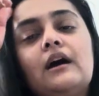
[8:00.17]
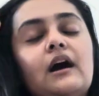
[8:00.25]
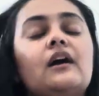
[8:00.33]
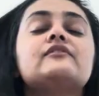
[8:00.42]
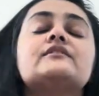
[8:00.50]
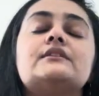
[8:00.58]

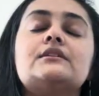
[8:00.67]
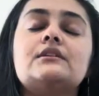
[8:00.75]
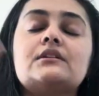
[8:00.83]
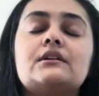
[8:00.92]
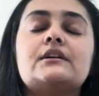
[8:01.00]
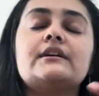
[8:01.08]

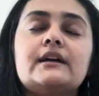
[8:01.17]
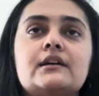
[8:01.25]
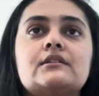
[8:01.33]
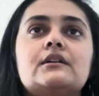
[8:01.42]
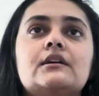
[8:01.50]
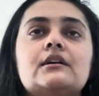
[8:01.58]
After
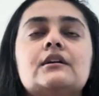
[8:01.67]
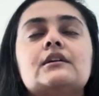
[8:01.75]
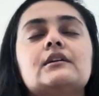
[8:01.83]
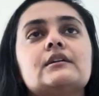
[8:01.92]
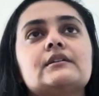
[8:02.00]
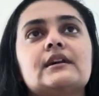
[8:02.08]
again
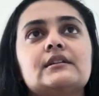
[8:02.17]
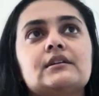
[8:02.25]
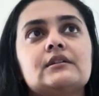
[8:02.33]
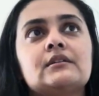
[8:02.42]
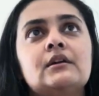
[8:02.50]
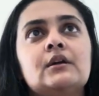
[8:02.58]

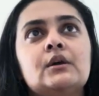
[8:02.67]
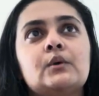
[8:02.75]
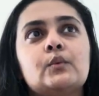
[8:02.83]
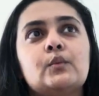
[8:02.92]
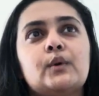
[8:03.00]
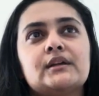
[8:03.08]
getting
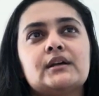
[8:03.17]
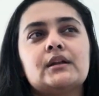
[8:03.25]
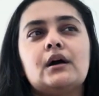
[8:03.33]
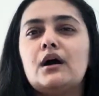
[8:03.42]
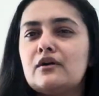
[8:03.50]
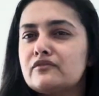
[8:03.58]

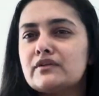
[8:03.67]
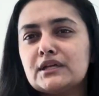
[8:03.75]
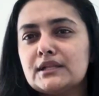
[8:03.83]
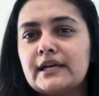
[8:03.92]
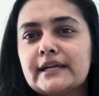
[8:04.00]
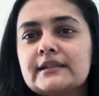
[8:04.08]
1.5
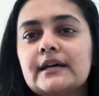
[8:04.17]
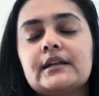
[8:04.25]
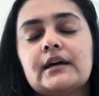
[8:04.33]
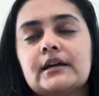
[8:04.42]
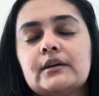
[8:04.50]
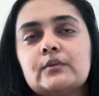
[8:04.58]
weeks like that,
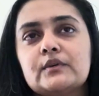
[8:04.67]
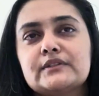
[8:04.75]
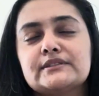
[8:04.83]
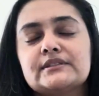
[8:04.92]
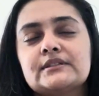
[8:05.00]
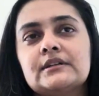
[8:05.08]
I
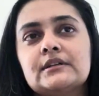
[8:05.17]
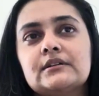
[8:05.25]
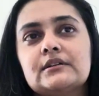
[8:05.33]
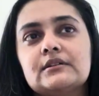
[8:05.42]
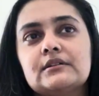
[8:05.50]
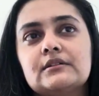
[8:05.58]
was
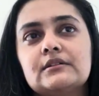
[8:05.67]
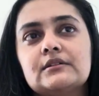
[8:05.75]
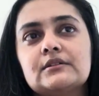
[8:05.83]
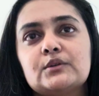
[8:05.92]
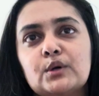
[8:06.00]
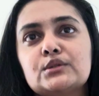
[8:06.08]

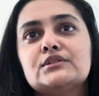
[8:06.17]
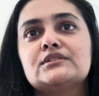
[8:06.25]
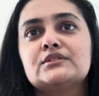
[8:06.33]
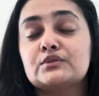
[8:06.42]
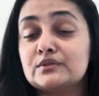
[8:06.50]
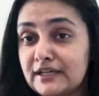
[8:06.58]
got
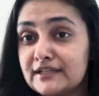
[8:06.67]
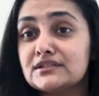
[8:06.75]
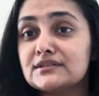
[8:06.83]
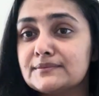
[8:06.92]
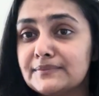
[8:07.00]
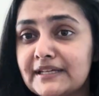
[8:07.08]
to get
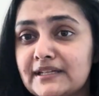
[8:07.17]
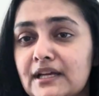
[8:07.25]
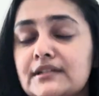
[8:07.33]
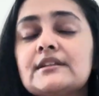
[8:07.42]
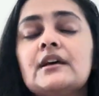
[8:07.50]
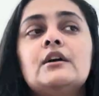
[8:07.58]

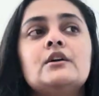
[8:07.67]
periods.